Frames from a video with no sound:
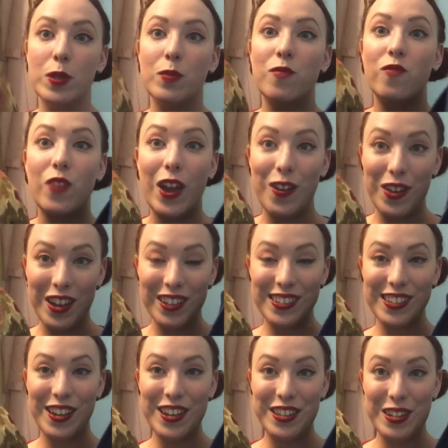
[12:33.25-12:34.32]
So I'm very
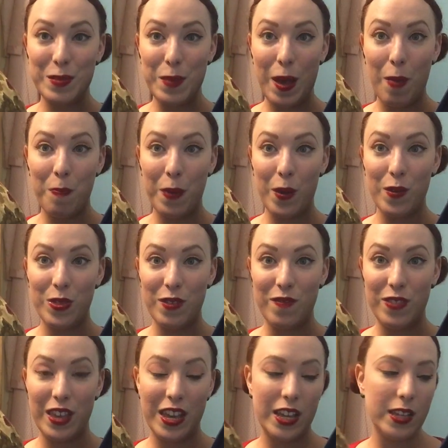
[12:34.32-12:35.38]
excited about both
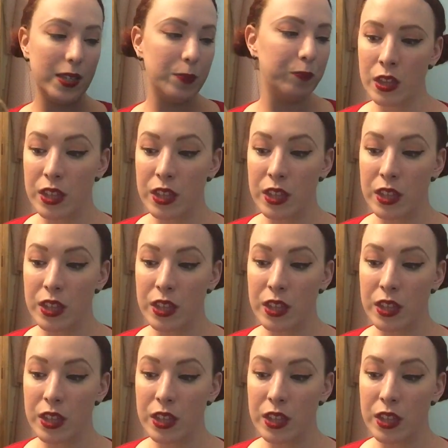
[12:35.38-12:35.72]
of these.